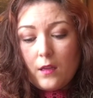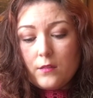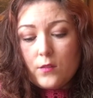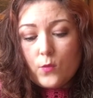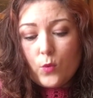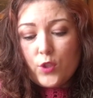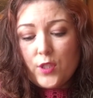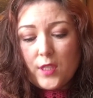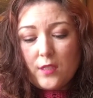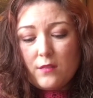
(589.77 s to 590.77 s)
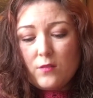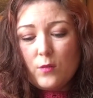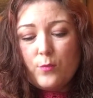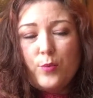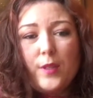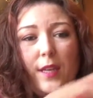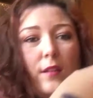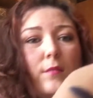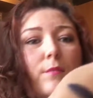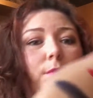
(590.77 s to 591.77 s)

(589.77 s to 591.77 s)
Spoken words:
swatching it is not brilliant.